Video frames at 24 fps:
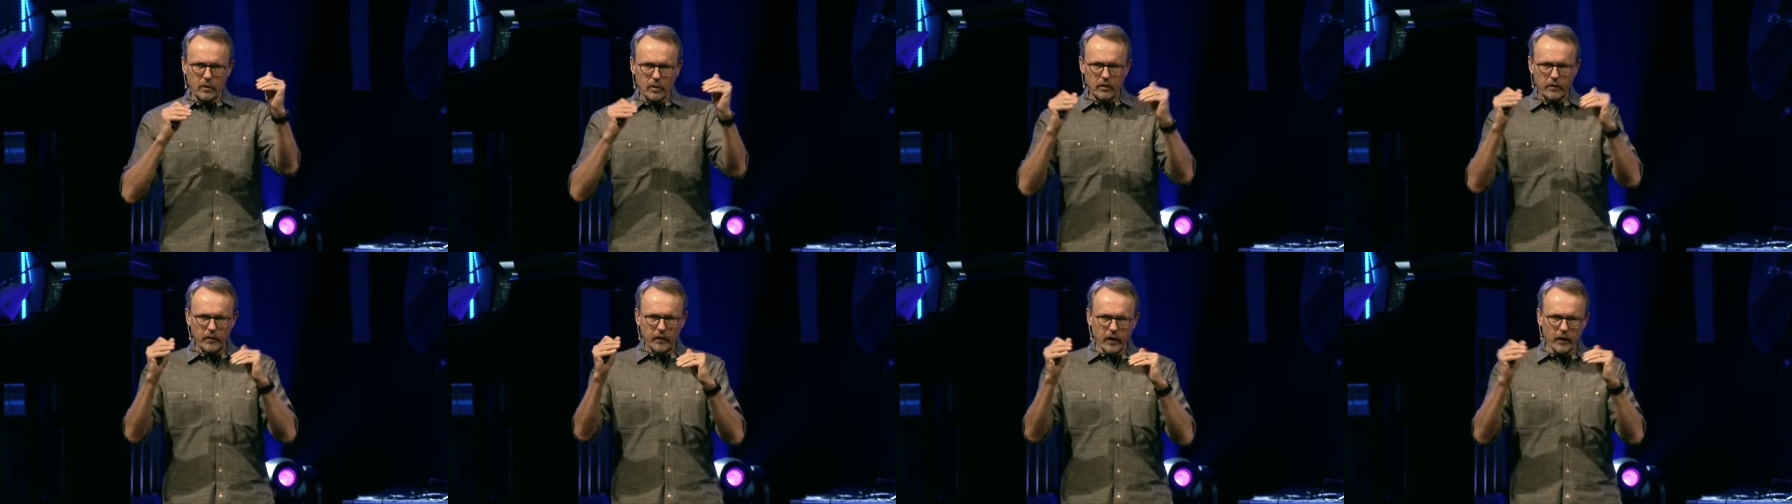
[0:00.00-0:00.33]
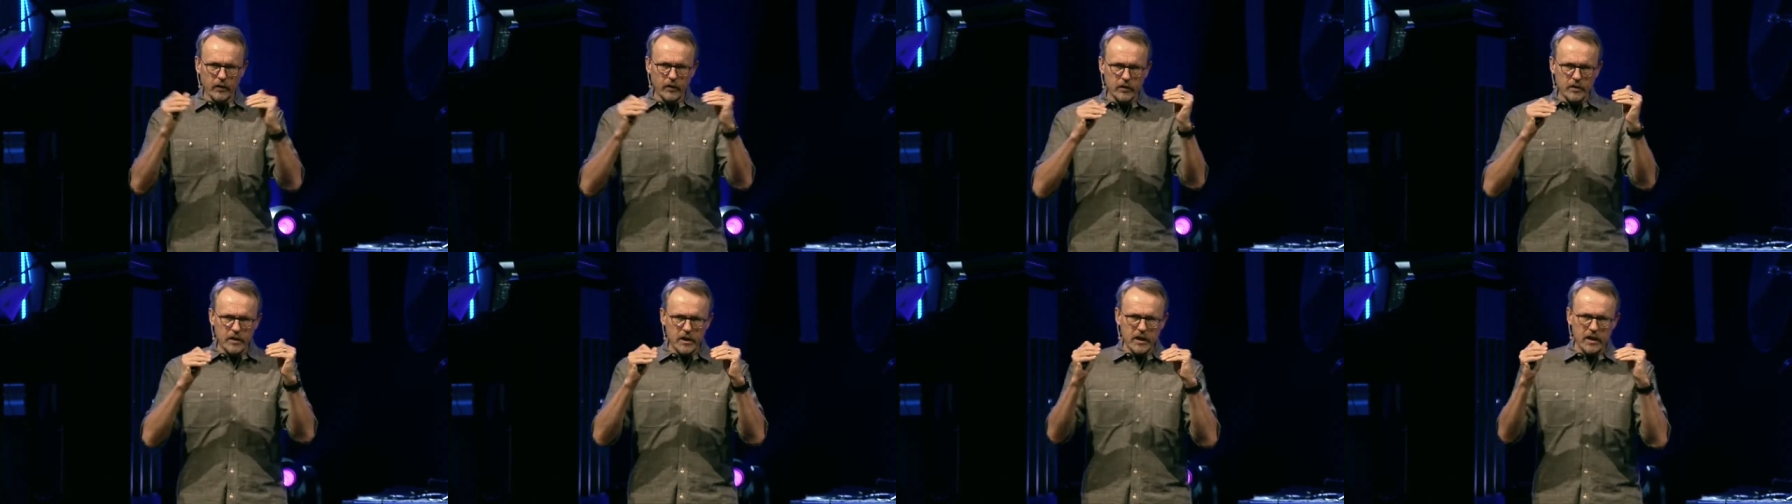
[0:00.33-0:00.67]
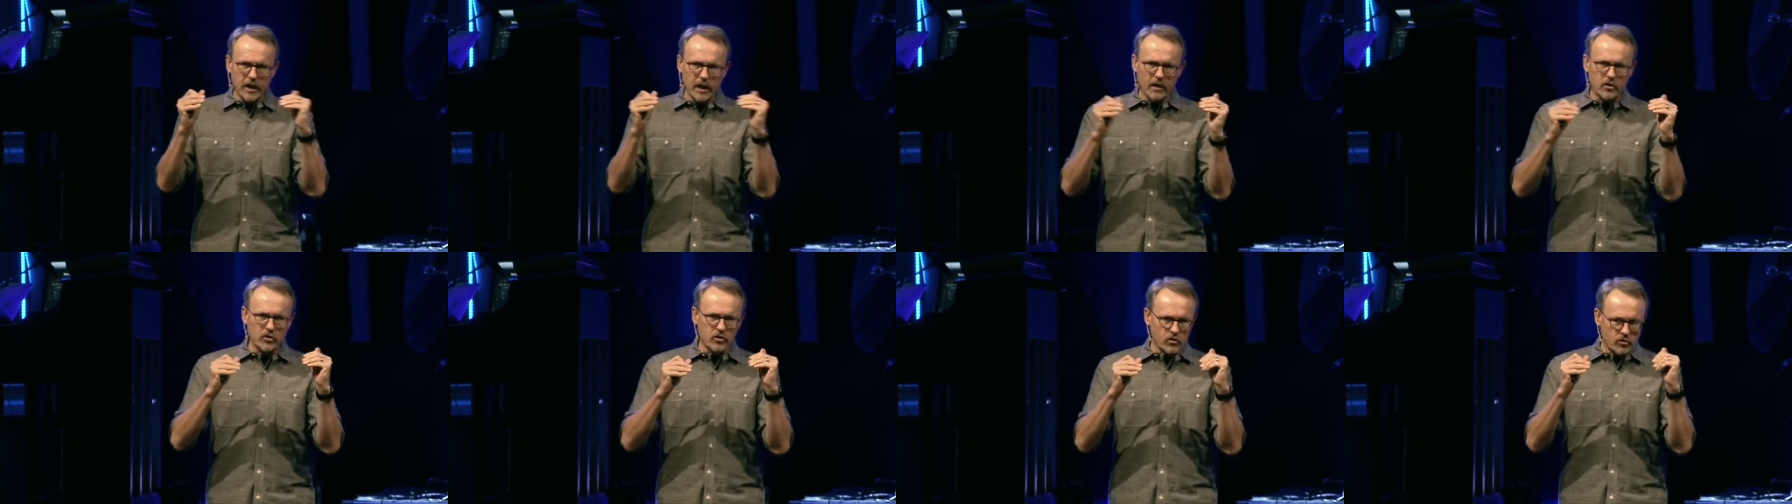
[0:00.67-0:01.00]
younger
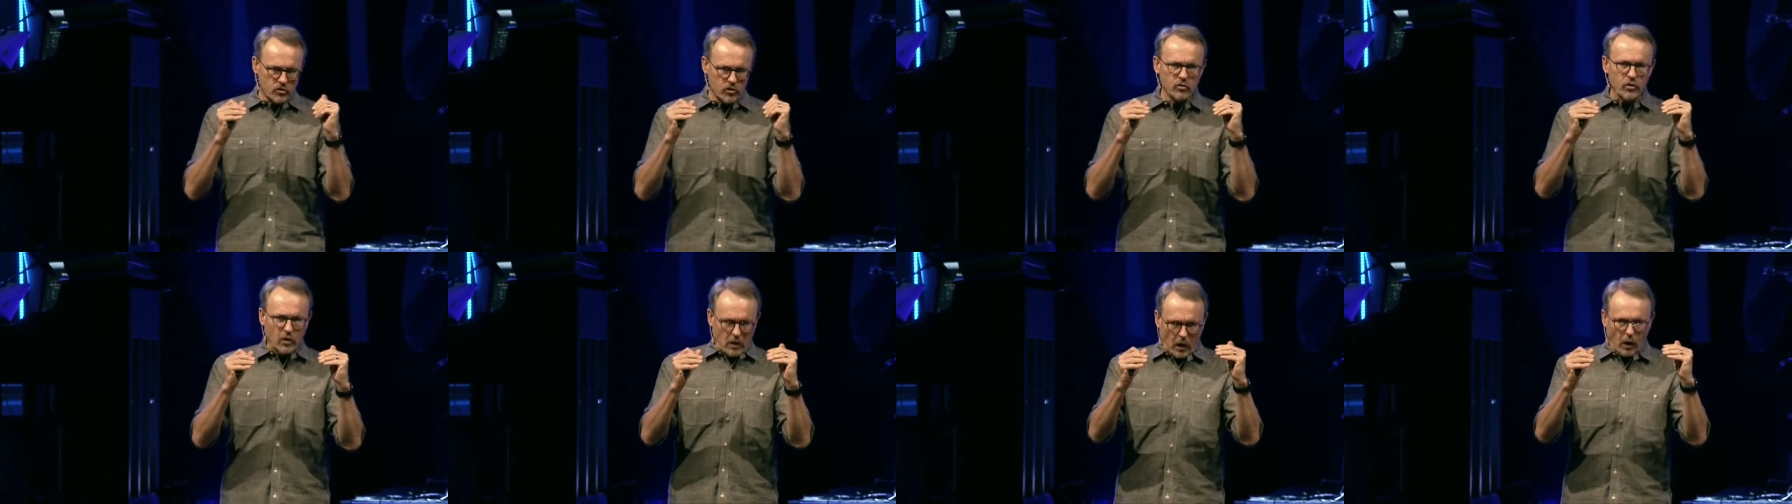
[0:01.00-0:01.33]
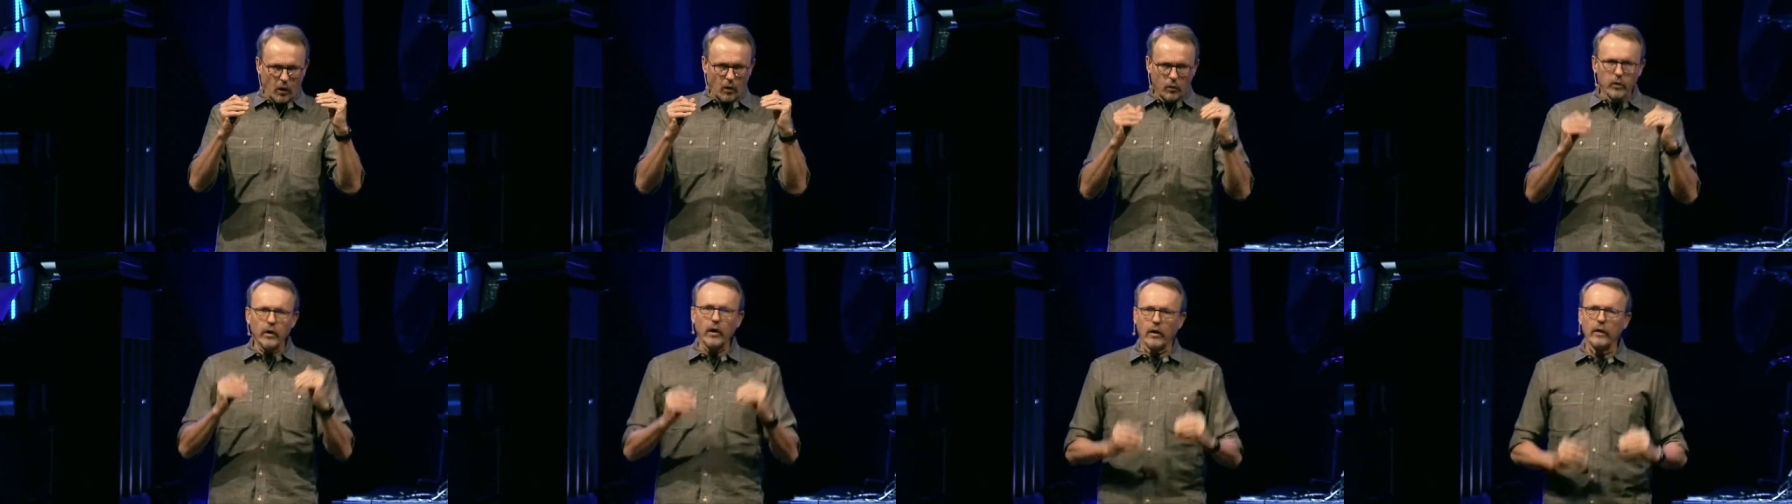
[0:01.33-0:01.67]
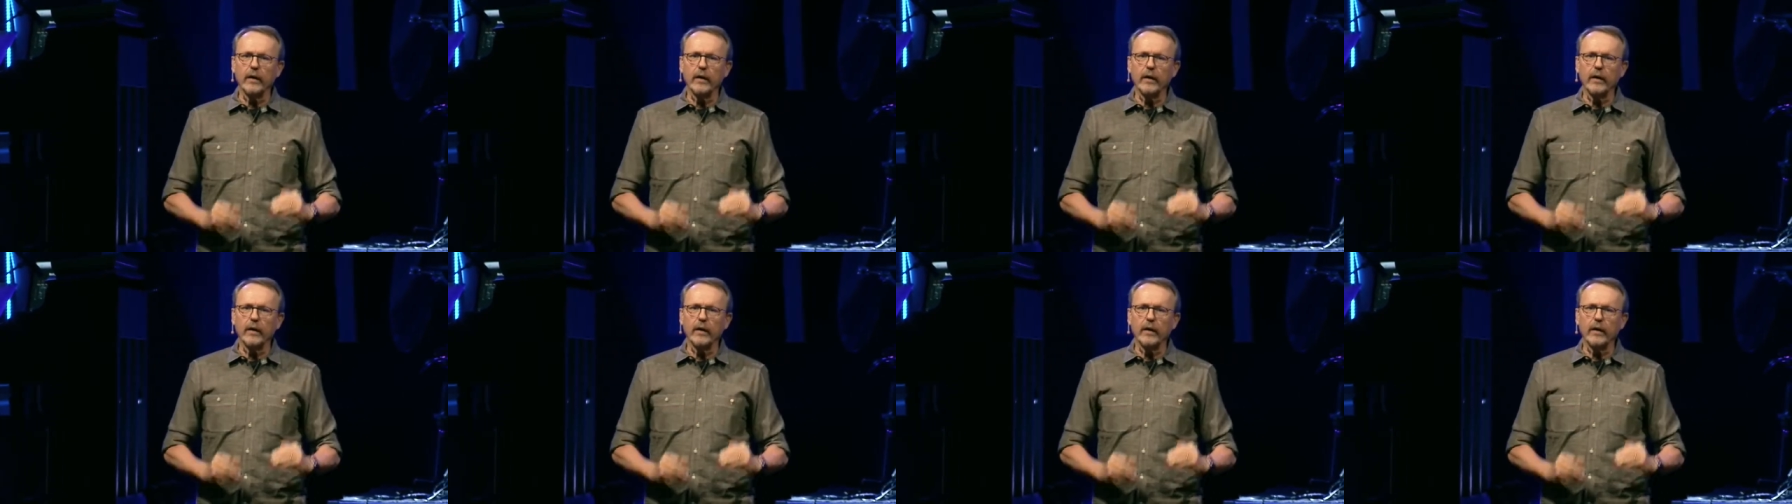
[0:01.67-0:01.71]
teenagers, you know,